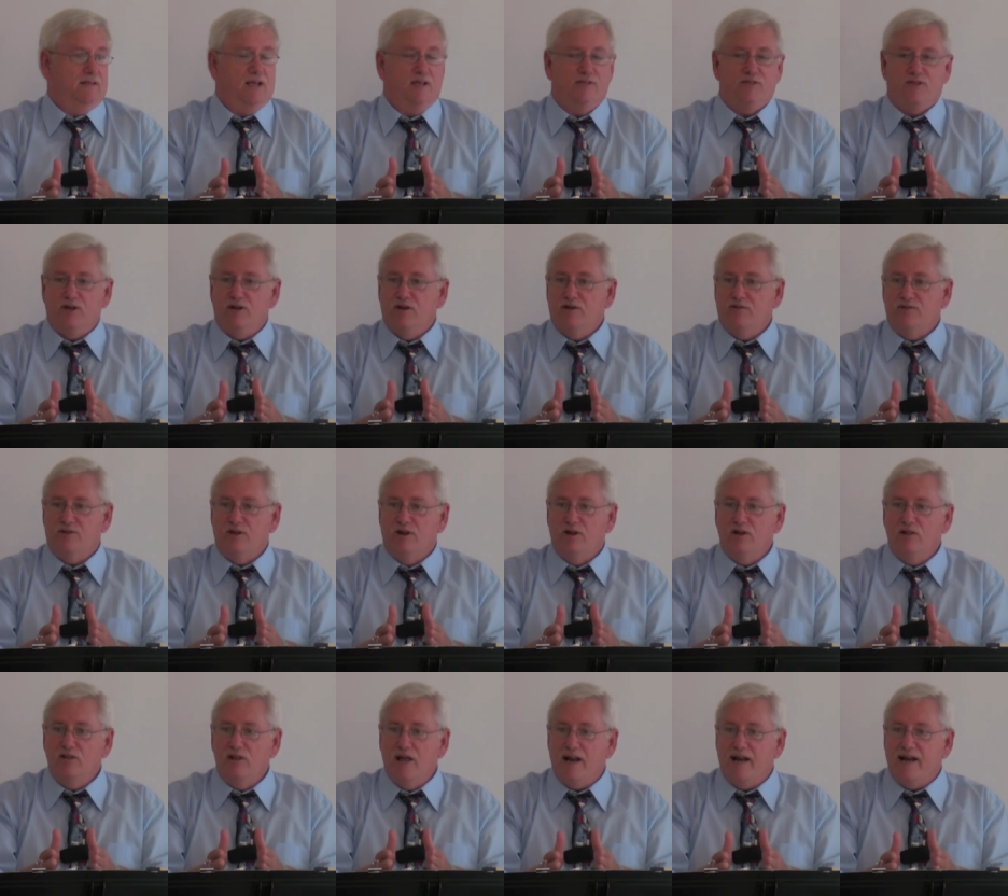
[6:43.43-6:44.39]
that
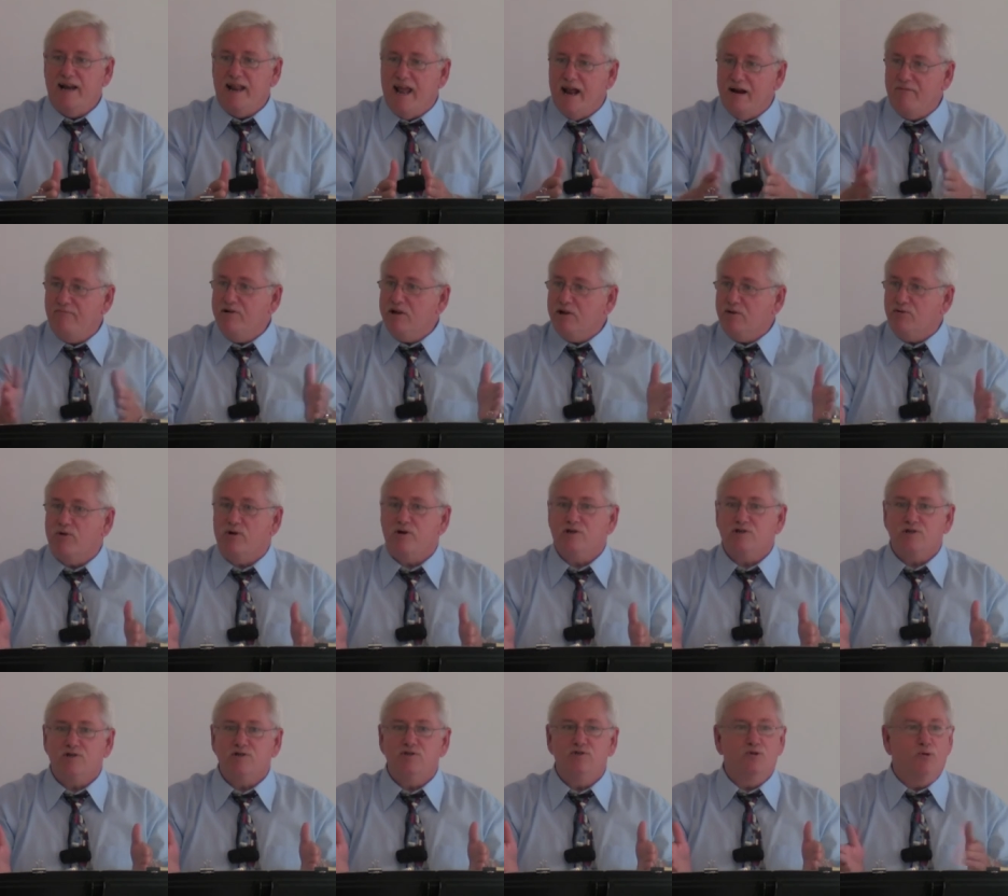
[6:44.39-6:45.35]
they're letting every
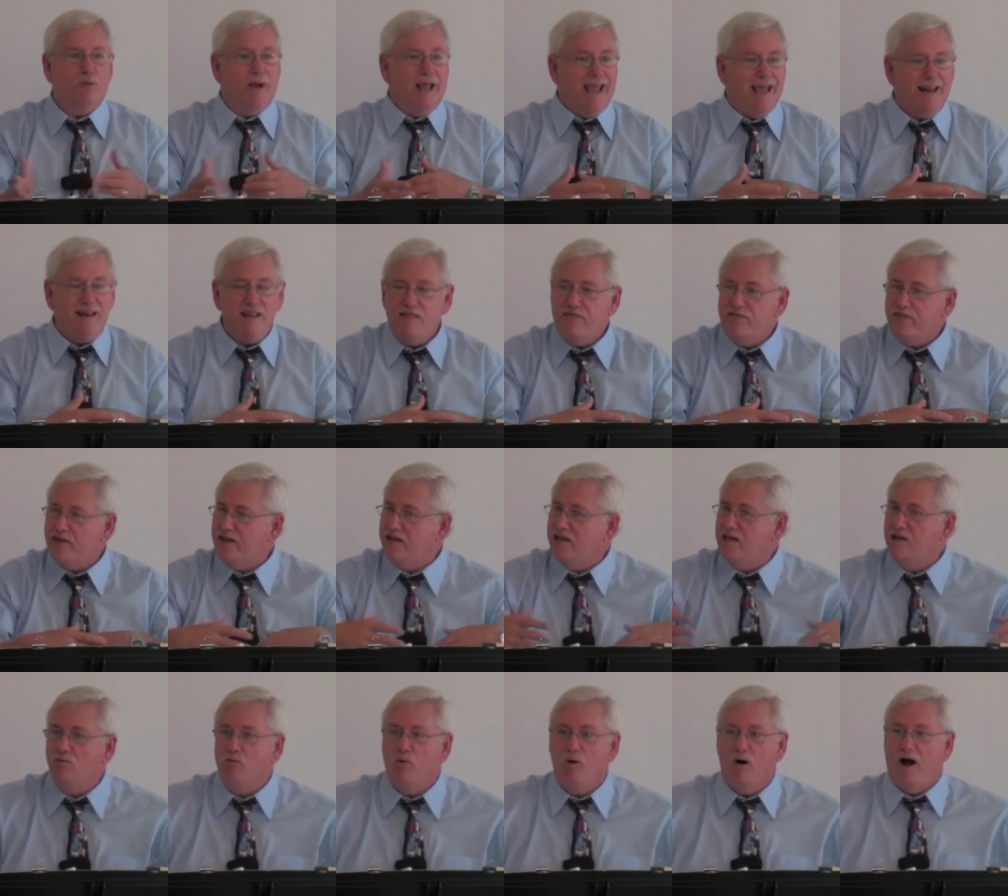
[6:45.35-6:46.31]
Christian do
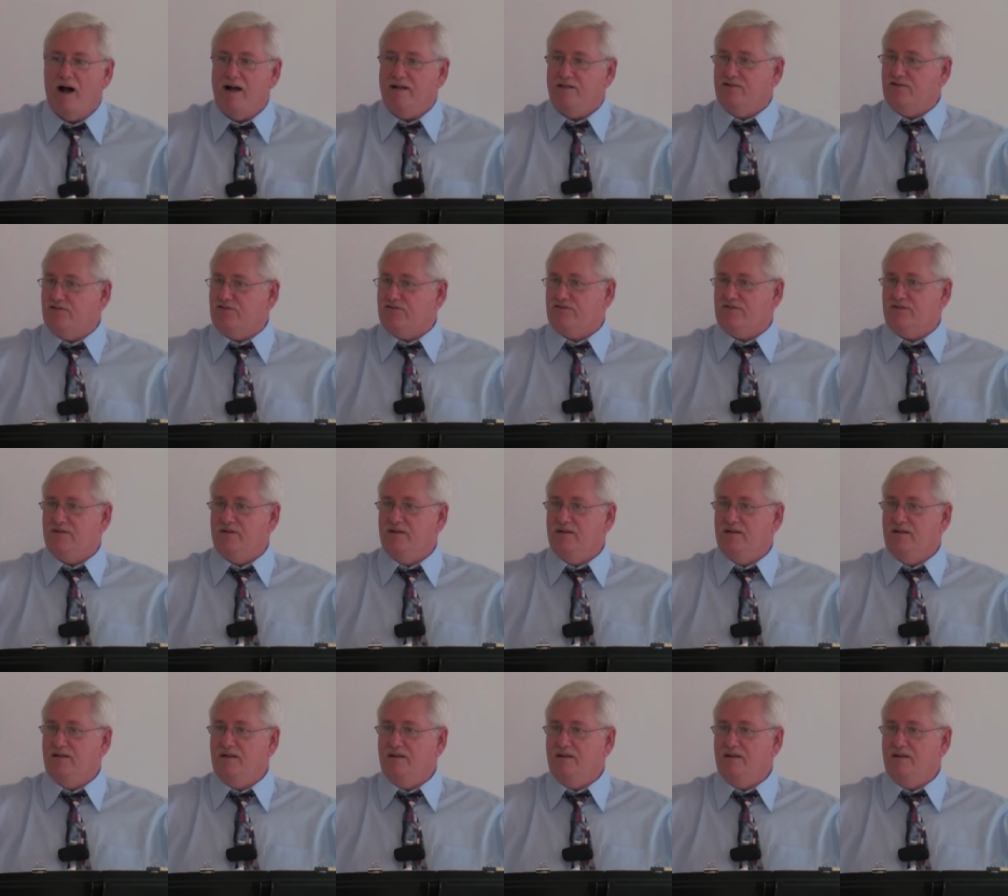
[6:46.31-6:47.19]
anything he wants